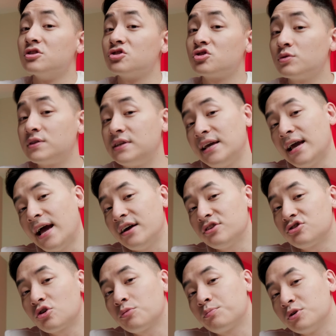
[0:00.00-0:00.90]
So
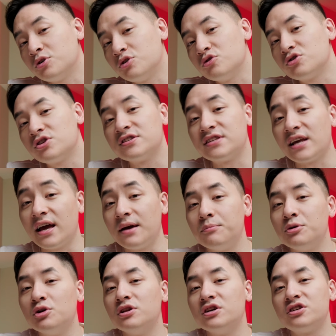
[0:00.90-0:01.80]
Dehancer produces
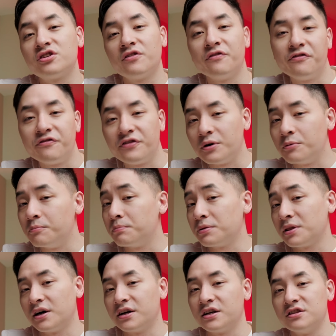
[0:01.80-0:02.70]
emulation film
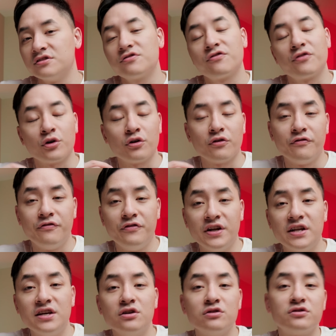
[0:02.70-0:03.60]
plugins for your
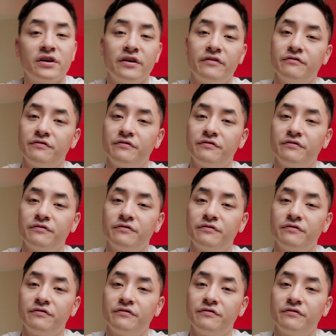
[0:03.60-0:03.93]
videos and